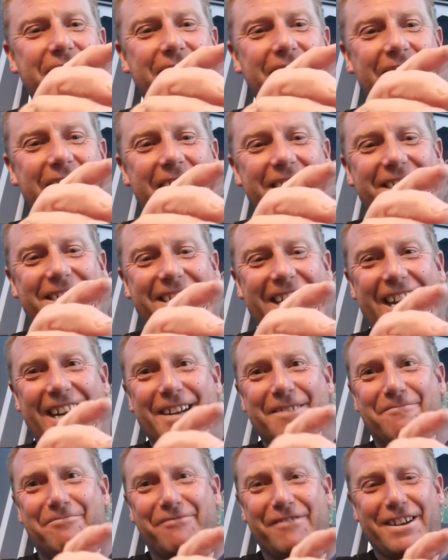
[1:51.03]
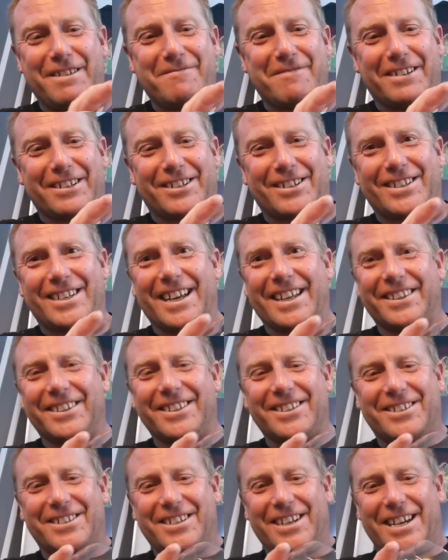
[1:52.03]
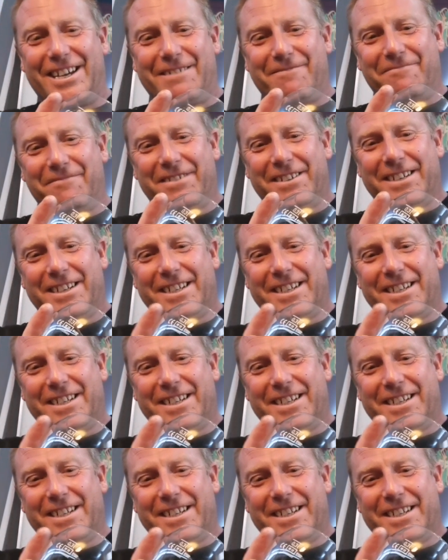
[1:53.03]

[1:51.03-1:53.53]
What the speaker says: Yes, that it pretty much done the same.